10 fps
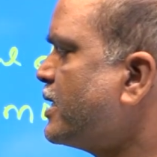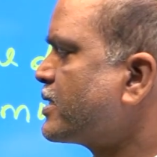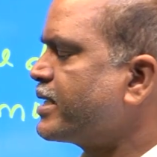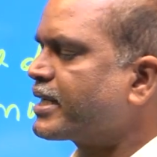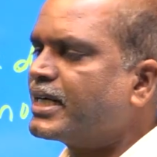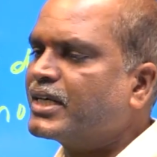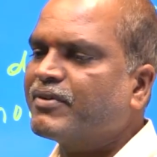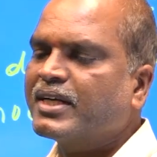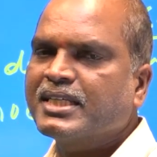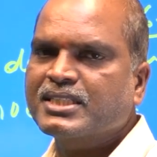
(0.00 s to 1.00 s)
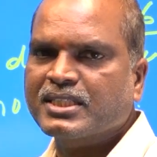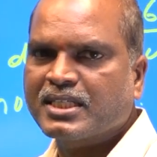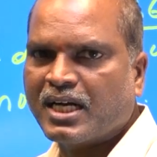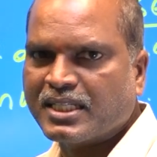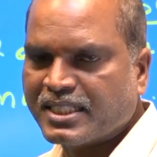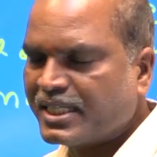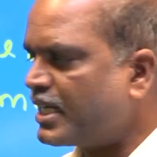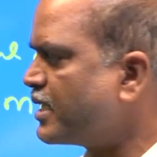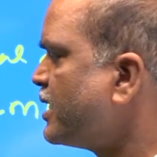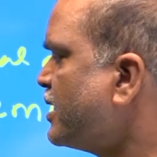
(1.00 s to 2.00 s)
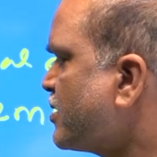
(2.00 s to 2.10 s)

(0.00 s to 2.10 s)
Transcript: second one is Gandhian,